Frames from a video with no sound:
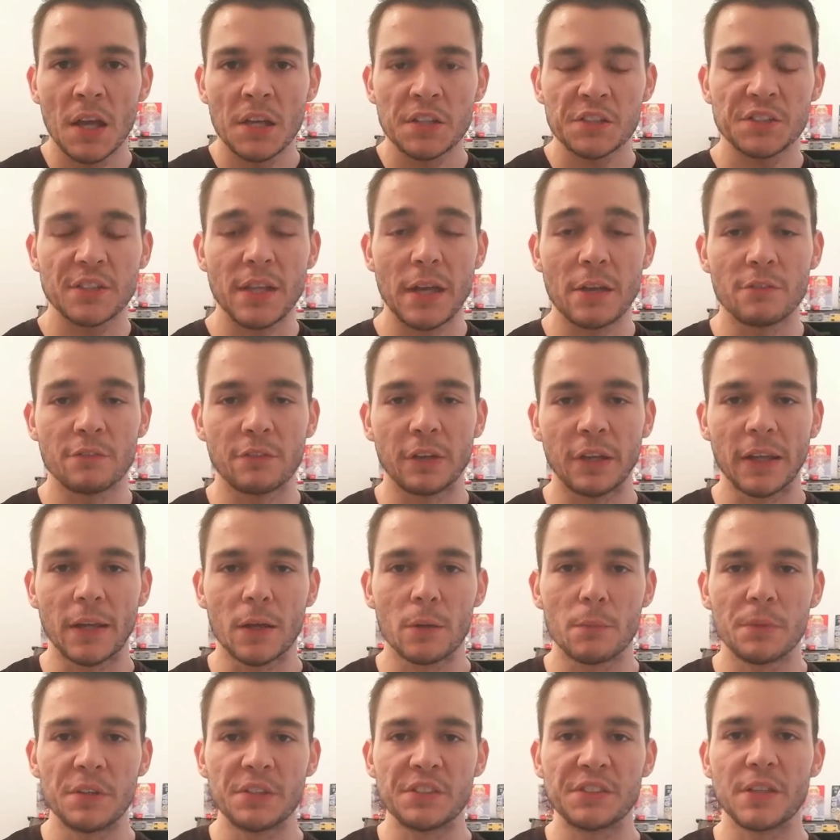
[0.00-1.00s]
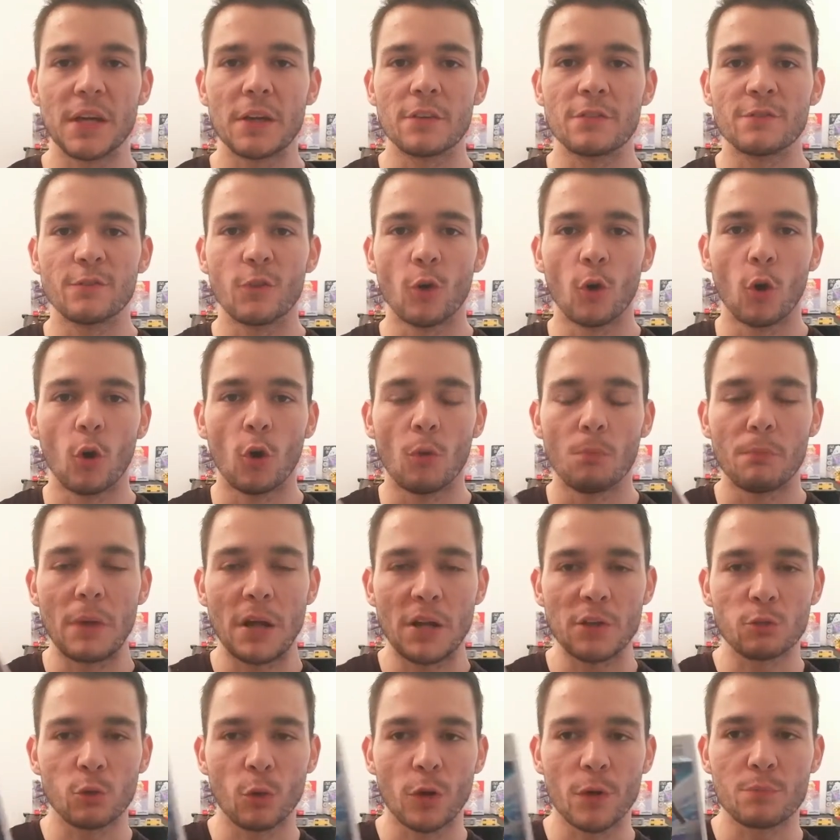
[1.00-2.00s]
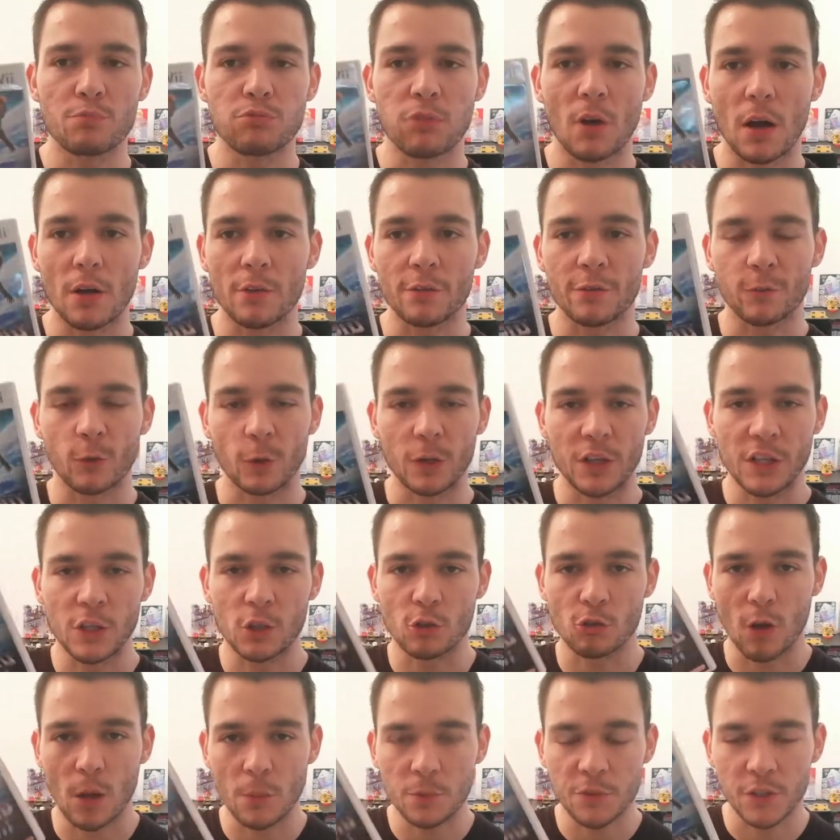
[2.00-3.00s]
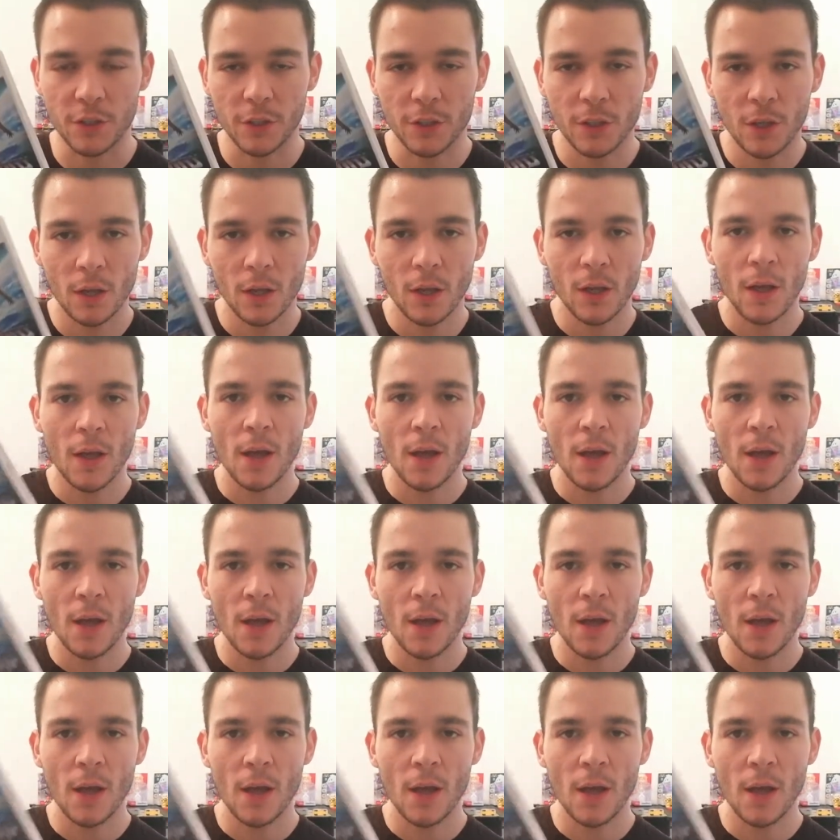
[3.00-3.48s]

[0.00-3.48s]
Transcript: Same thing can be said for Metroid Prime 3 Corruption.